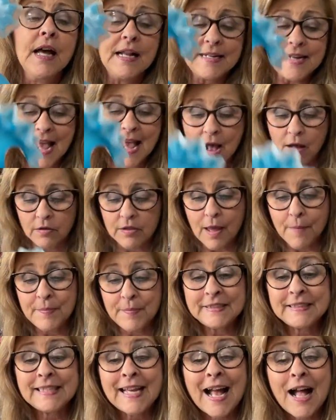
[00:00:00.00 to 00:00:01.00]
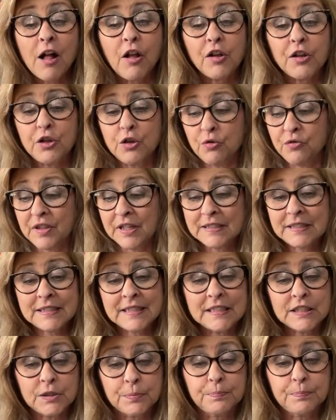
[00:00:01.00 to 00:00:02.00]
Now, let me tell you, this
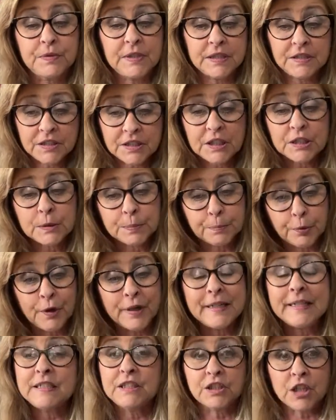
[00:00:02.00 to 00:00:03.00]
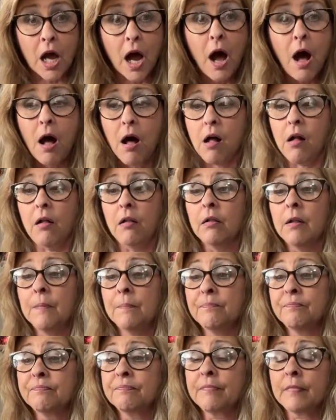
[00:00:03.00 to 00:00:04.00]
is this is pretty tall.
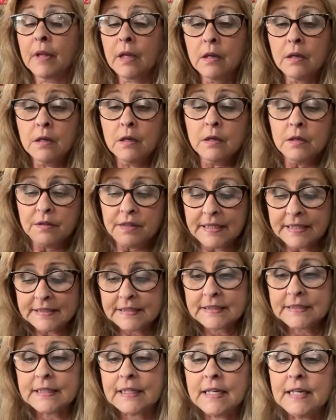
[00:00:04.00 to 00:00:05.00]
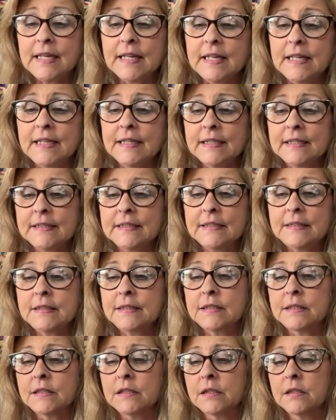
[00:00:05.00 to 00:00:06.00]
This
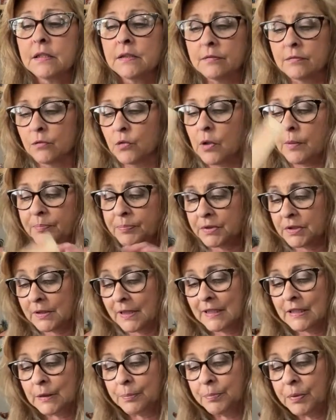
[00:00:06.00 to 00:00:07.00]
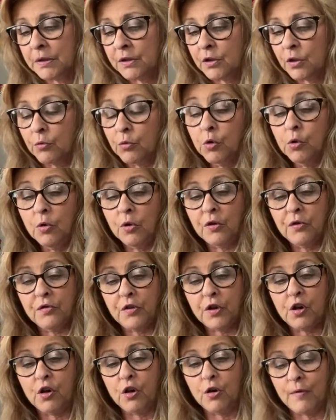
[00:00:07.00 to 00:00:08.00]
is, whoops, let's put the ruler
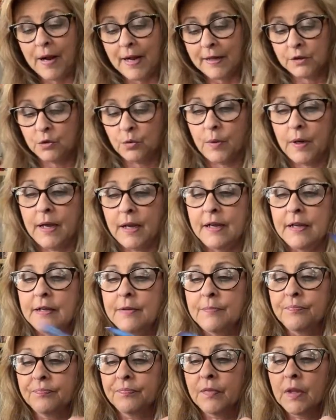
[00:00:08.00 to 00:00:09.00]
the correct way.